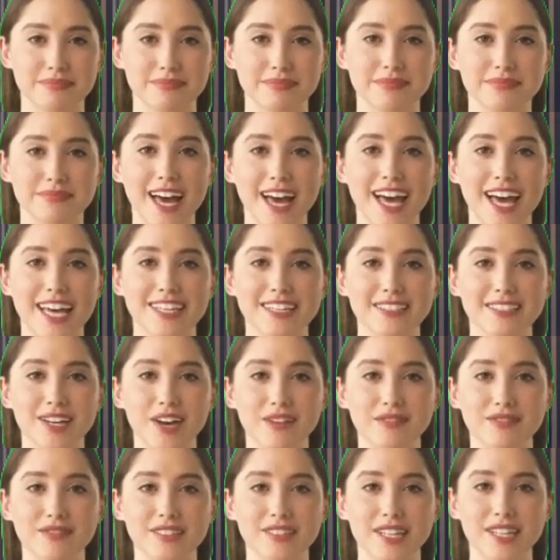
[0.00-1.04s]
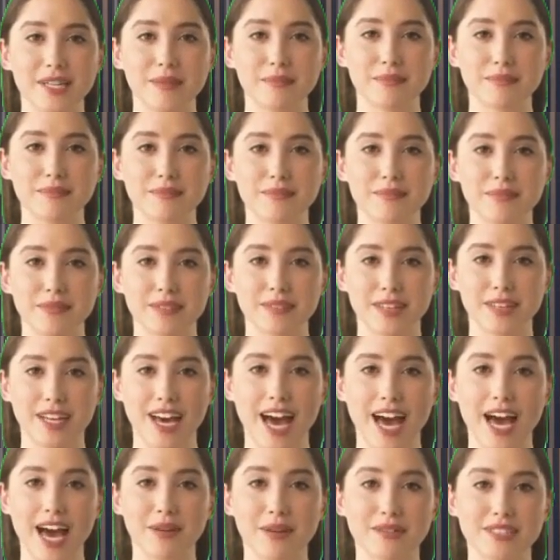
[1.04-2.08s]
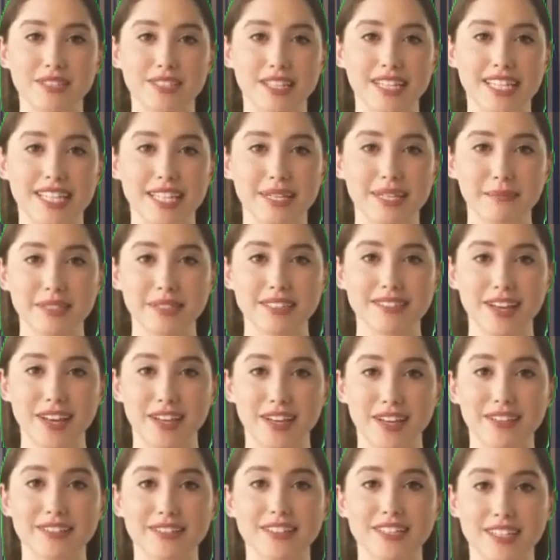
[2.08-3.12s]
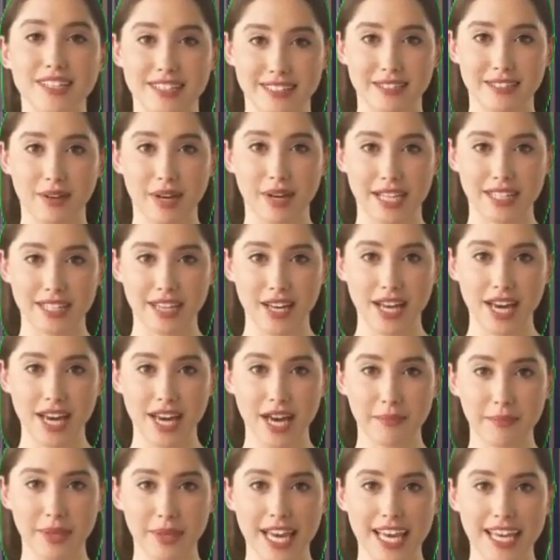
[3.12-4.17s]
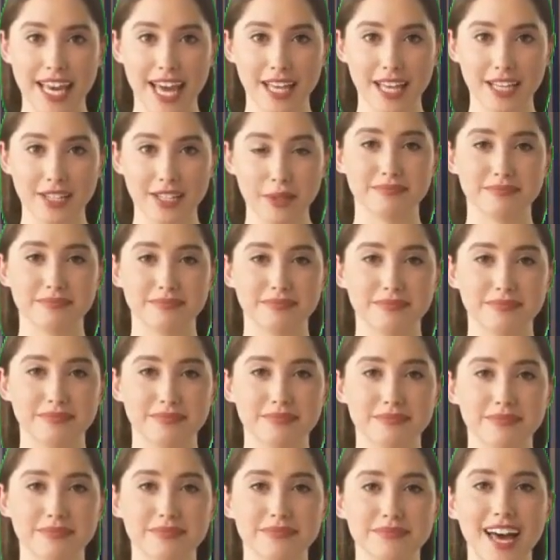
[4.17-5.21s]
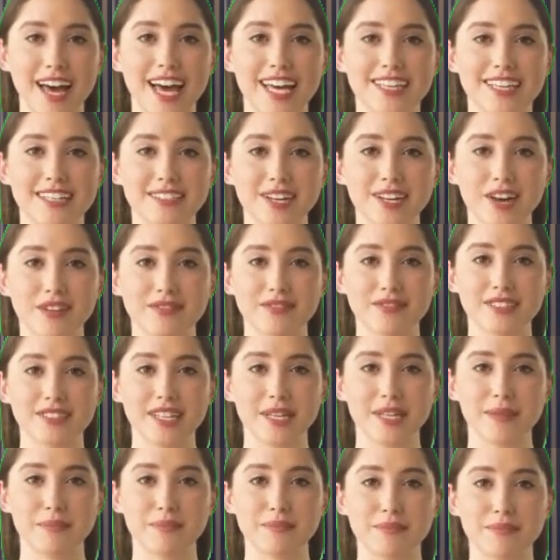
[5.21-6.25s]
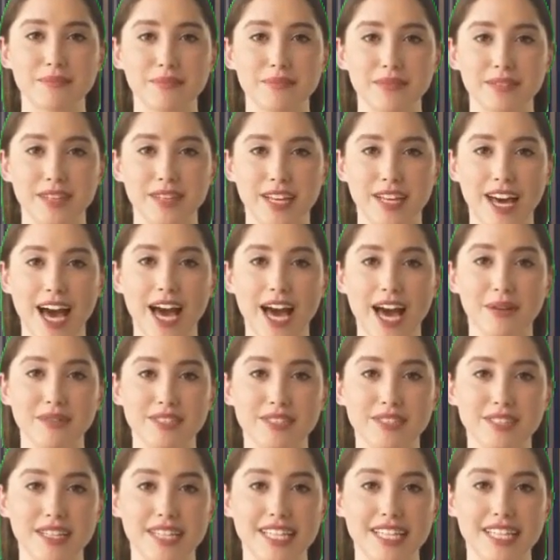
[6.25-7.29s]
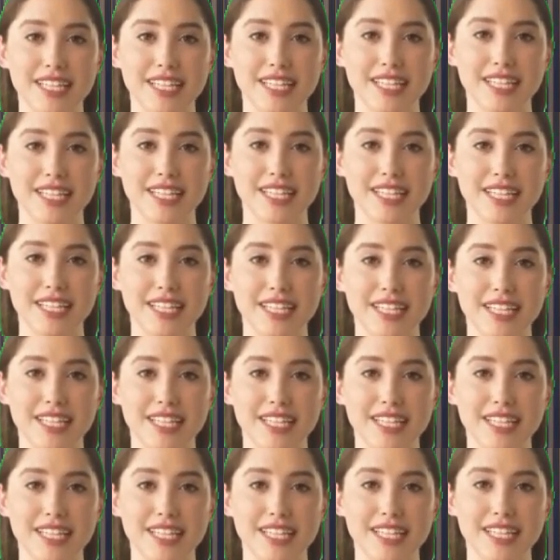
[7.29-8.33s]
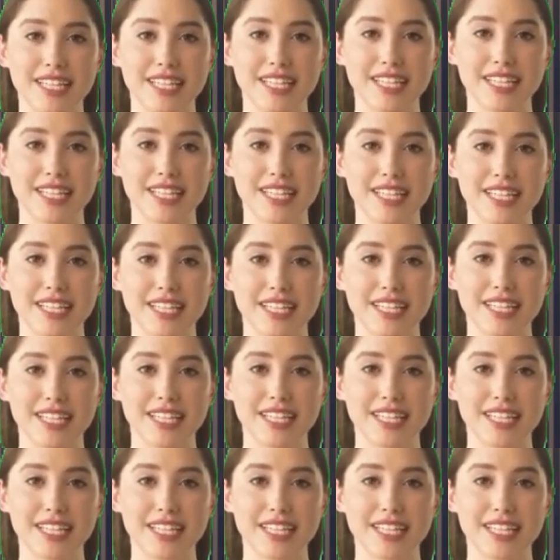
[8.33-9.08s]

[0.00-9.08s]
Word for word: plenty of space. They upgraded us the room based on a error on the initial bed configuration with no extra cost. We left the baggages while we're on shopping after the